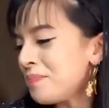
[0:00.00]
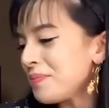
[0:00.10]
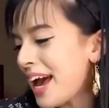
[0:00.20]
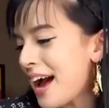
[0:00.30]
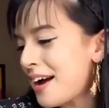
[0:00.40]

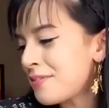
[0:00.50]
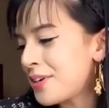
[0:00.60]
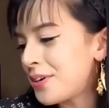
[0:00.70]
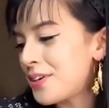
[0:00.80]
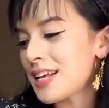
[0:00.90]
they have
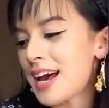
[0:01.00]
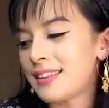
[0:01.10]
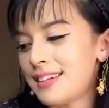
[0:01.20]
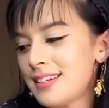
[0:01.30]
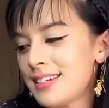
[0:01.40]
those
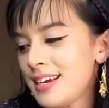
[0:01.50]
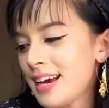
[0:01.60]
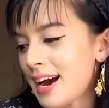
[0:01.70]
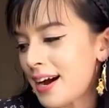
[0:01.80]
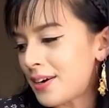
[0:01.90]
at the tea
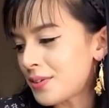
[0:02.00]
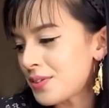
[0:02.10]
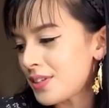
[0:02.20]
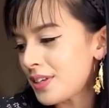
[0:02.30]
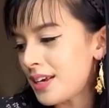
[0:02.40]
house
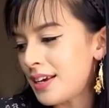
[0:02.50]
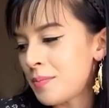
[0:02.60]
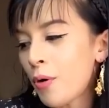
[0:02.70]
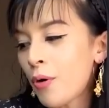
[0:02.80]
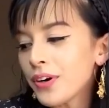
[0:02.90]

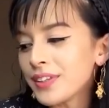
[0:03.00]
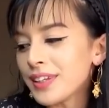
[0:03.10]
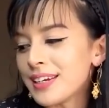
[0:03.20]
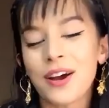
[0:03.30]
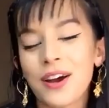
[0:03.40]
in
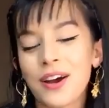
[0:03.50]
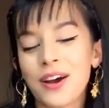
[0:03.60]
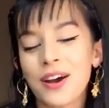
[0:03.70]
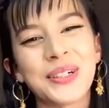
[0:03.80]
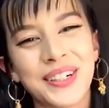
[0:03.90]
Portland. Oh,
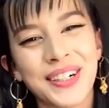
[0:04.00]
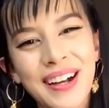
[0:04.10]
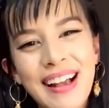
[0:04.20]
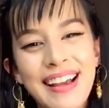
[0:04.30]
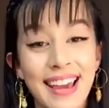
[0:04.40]
cool.
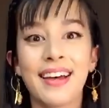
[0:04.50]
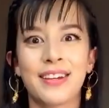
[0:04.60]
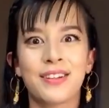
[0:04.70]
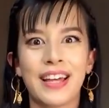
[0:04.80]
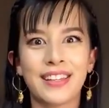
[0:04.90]
Yeah,
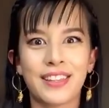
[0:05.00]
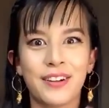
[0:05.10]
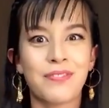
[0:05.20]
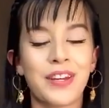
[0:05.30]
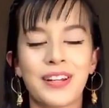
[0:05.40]
they're like
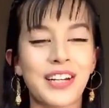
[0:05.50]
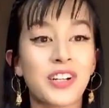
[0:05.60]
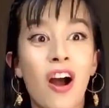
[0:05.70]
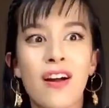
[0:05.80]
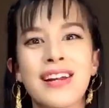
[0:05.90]
they're they're like
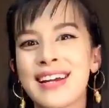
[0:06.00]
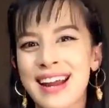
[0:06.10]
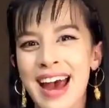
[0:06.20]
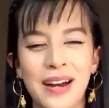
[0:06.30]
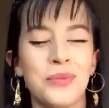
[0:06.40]
guardian
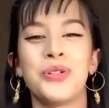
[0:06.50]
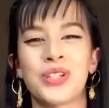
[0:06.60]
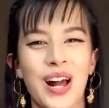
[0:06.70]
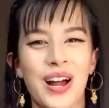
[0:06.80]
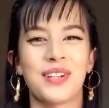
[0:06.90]
animals
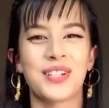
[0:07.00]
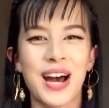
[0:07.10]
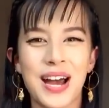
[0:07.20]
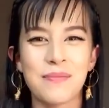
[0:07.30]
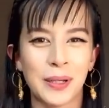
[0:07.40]
a lot of the
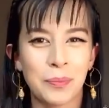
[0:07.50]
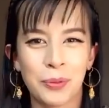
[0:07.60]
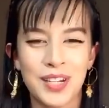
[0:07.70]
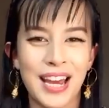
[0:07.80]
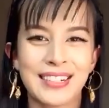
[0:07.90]
time, like
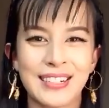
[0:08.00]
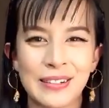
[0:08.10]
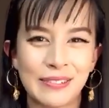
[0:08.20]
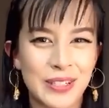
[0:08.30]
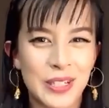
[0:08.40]

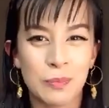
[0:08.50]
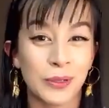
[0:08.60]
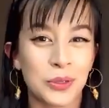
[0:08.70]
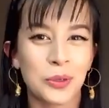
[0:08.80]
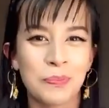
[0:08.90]
protective
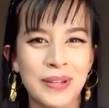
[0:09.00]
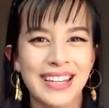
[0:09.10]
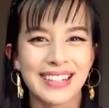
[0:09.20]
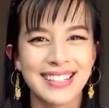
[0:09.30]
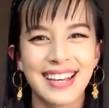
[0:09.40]
spiritual
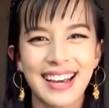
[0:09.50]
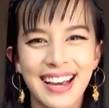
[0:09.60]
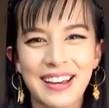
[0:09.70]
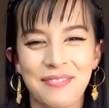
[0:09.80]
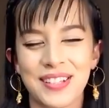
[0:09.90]
beasts.
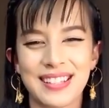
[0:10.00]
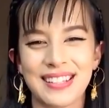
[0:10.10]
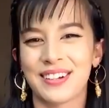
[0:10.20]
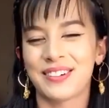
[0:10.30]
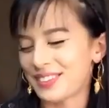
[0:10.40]
They're
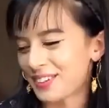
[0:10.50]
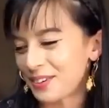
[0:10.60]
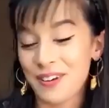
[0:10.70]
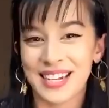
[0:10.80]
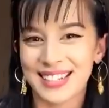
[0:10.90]
they're, they're
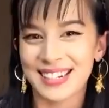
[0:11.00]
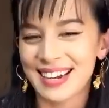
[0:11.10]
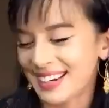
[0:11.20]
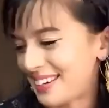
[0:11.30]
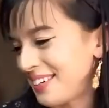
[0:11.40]

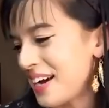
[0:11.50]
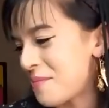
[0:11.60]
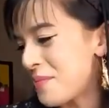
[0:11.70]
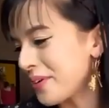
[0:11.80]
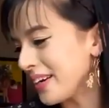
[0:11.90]
fascinating
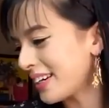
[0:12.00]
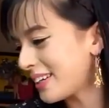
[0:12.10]
and chimeric.